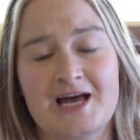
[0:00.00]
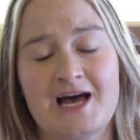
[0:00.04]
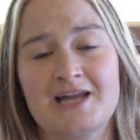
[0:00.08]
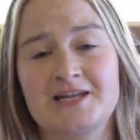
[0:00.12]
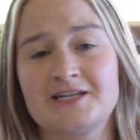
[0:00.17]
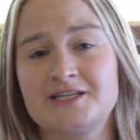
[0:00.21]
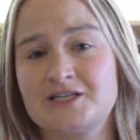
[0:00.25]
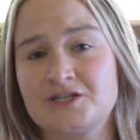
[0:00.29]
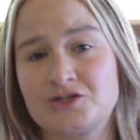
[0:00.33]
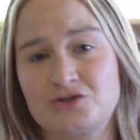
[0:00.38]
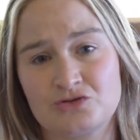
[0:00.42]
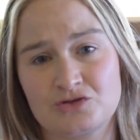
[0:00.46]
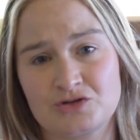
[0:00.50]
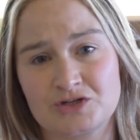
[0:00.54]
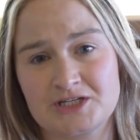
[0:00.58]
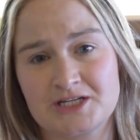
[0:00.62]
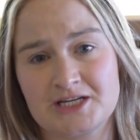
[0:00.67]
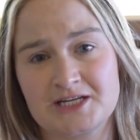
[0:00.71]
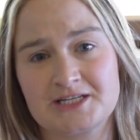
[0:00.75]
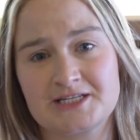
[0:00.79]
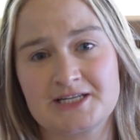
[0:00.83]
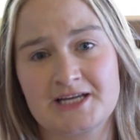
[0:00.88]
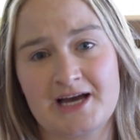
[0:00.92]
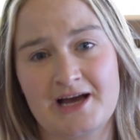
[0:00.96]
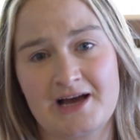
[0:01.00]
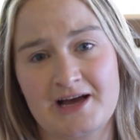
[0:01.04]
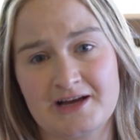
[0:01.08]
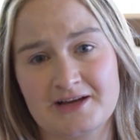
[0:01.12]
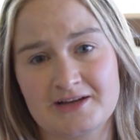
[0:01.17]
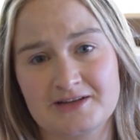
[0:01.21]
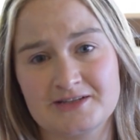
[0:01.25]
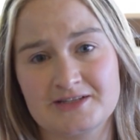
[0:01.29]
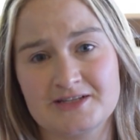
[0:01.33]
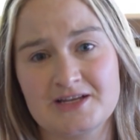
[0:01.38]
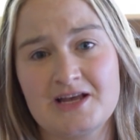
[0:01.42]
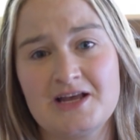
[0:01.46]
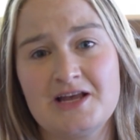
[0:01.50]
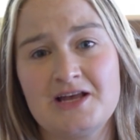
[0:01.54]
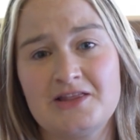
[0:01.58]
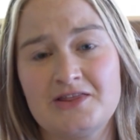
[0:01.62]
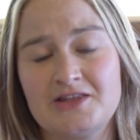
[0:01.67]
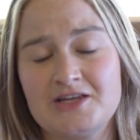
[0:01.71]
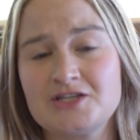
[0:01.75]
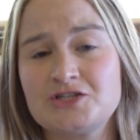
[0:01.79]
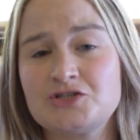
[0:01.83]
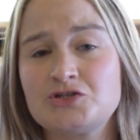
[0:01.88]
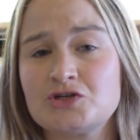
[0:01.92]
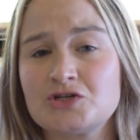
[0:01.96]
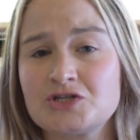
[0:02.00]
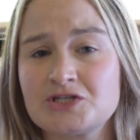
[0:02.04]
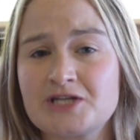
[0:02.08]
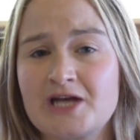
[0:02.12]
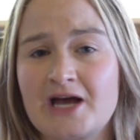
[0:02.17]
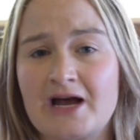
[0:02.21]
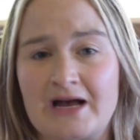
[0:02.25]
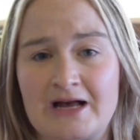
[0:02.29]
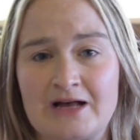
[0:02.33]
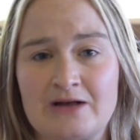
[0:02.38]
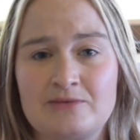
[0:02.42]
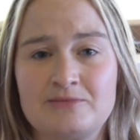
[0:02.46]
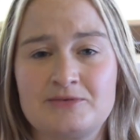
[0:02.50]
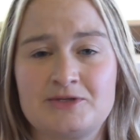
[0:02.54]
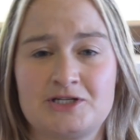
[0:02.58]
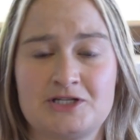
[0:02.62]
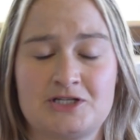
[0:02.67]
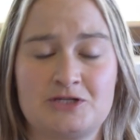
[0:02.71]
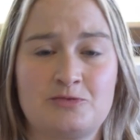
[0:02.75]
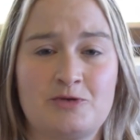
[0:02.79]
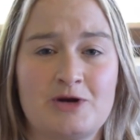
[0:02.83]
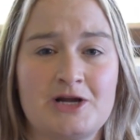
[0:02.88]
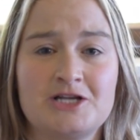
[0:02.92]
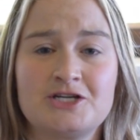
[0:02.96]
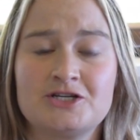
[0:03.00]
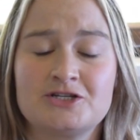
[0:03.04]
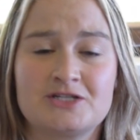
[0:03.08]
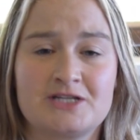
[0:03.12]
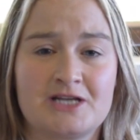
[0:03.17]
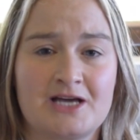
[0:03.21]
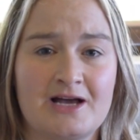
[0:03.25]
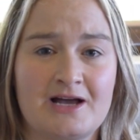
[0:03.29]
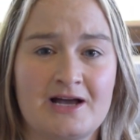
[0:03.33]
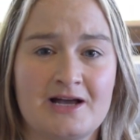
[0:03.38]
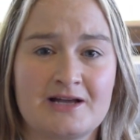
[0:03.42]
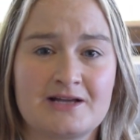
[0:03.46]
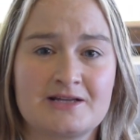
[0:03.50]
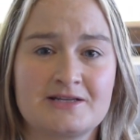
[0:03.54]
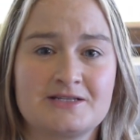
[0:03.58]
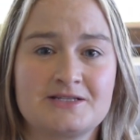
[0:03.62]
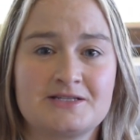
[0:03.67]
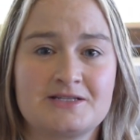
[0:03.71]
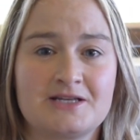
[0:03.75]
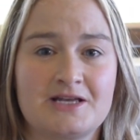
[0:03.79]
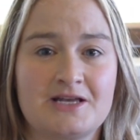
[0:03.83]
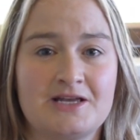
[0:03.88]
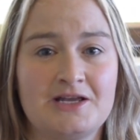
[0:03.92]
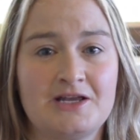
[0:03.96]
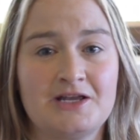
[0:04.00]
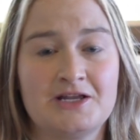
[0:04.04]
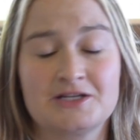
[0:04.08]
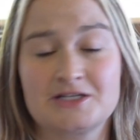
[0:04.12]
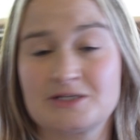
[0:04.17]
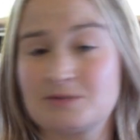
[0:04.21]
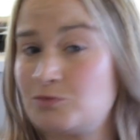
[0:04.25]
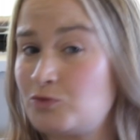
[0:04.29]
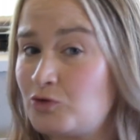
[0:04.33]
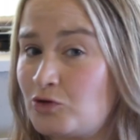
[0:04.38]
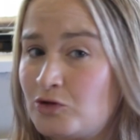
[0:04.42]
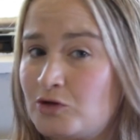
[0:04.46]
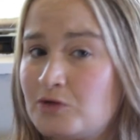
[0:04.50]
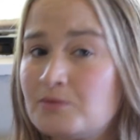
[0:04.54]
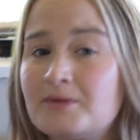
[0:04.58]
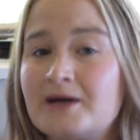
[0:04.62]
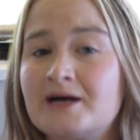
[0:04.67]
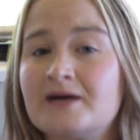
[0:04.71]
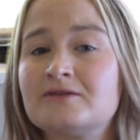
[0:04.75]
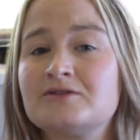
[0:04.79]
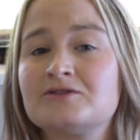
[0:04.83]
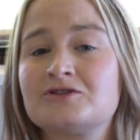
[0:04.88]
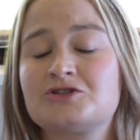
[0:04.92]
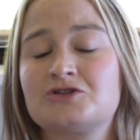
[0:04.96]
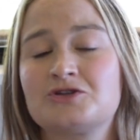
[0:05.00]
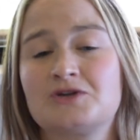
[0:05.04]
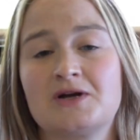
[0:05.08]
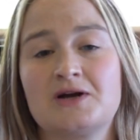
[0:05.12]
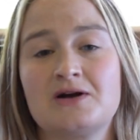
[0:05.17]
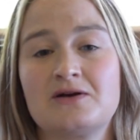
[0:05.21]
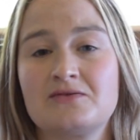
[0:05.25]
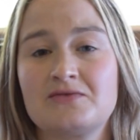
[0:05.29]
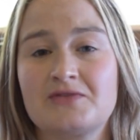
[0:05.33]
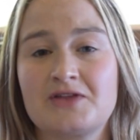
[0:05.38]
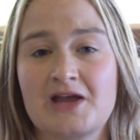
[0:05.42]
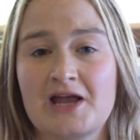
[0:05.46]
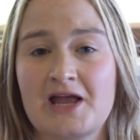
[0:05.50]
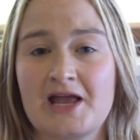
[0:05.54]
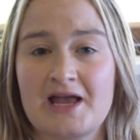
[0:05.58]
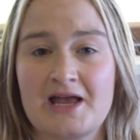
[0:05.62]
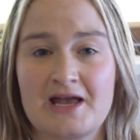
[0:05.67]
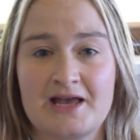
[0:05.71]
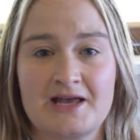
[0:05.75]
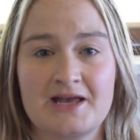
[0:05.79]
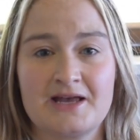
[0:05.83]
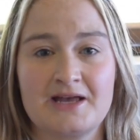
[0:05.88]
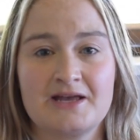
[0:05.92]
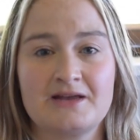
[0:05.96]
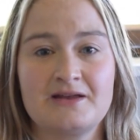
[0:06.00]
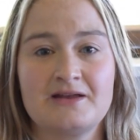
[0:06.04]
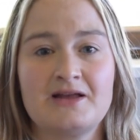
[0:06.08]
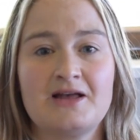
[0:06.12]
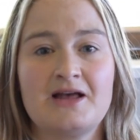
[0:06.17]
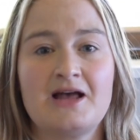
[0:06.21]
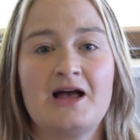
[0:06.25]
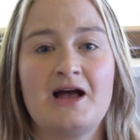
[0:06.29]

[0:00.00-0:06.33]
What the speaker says: and deducting tax. This does help to spread your tax in small amounts throughout the year.